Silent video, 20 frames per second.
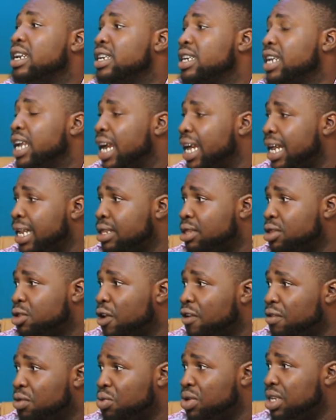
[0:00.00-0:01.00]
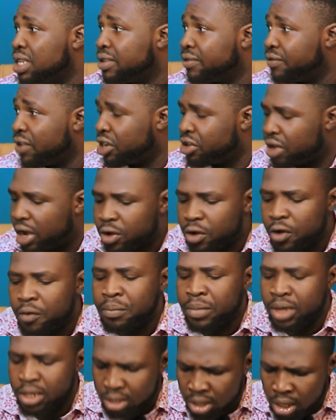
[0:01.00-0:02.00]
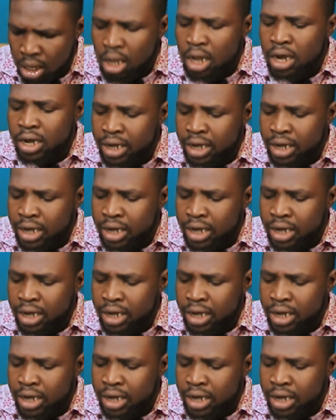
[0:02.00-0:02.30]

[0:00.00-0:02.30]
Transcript: their stuff with federal government.